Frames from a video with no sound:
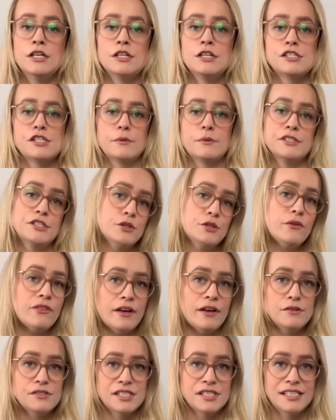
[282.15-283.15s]
So in
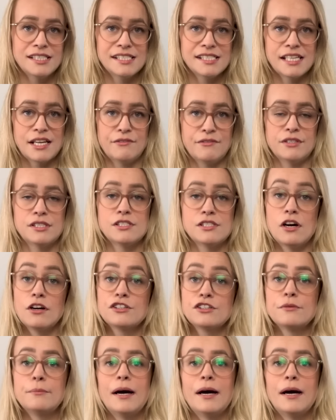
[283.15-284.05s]
2007, Dr.